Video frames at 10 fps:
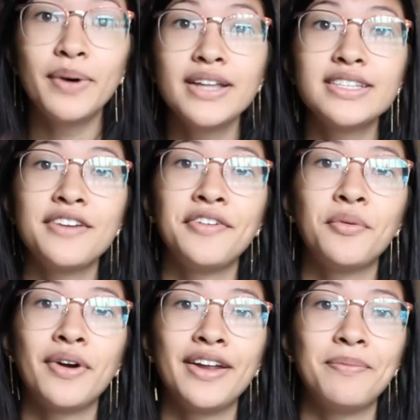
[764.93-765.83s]
But if you're
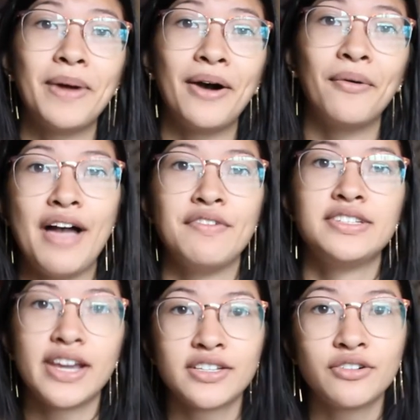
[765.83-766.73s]
worried about having
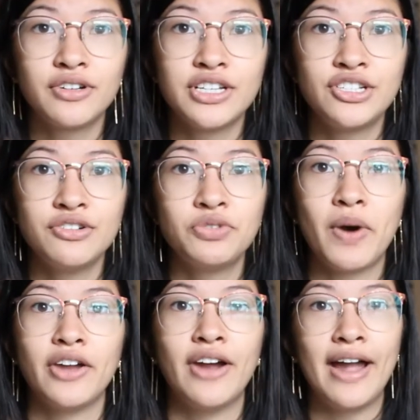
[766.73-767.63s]
technical issues
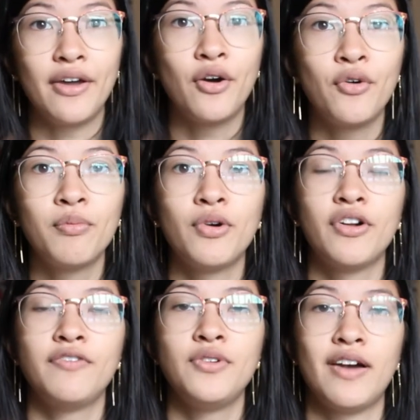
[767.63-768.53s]
while you're at home, or
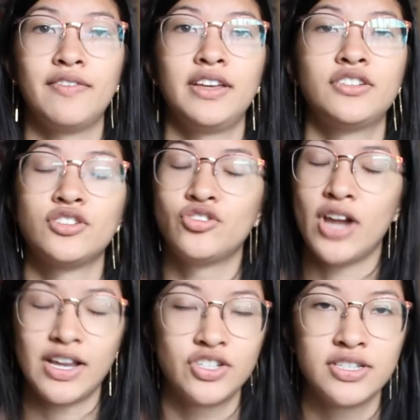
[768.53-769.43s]
if you have like
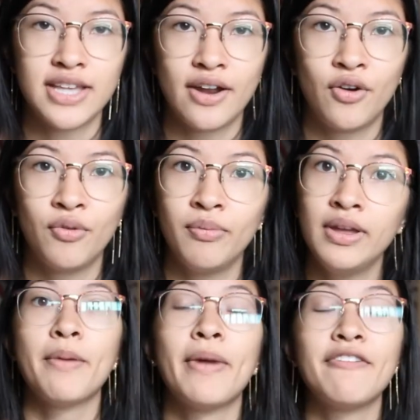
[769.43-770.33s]
distractions at home,
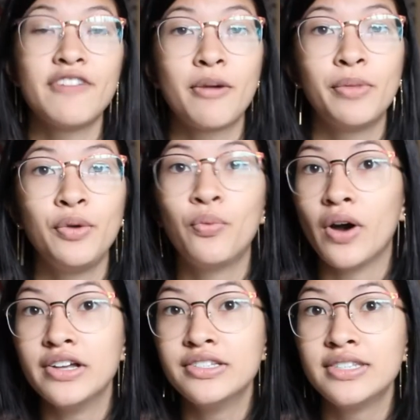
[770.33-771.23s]
my family
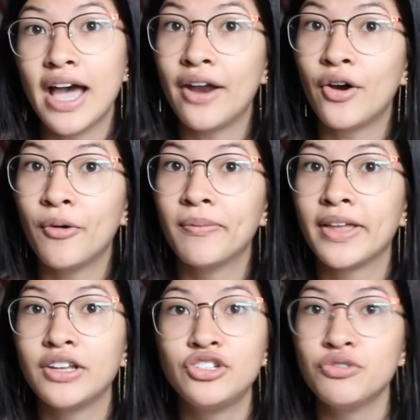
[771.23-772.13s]
was at home
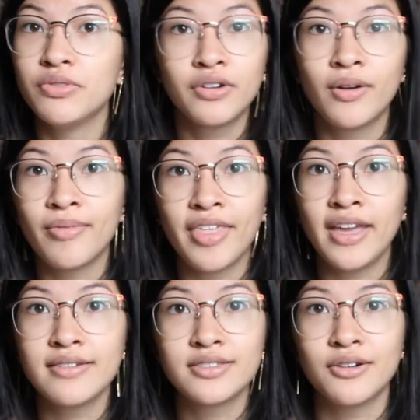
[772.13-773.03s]
like doing their own
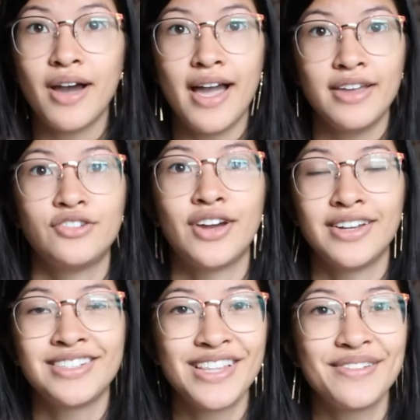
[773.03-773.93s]
thing, so I try
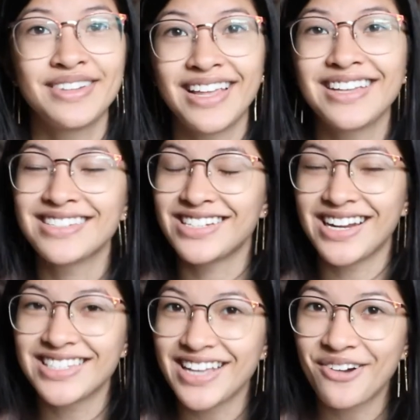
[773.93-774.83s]
to tell them like try
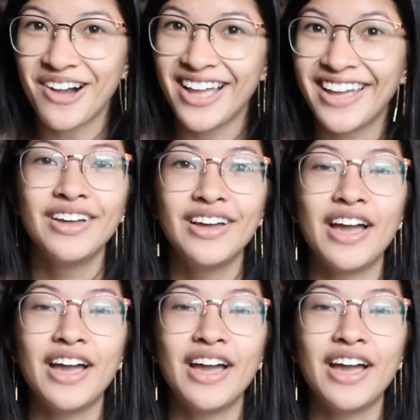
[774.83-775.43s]
to stay quiet.